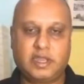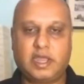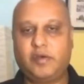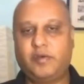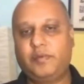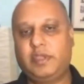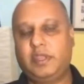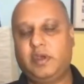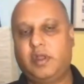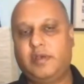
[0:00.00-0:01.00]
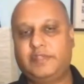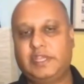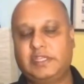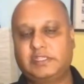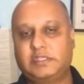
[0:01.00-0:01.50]
Now, in all of
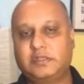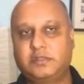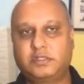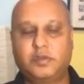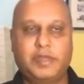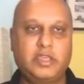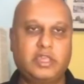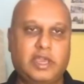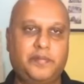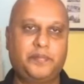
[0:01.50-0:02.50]
this, so Manisha,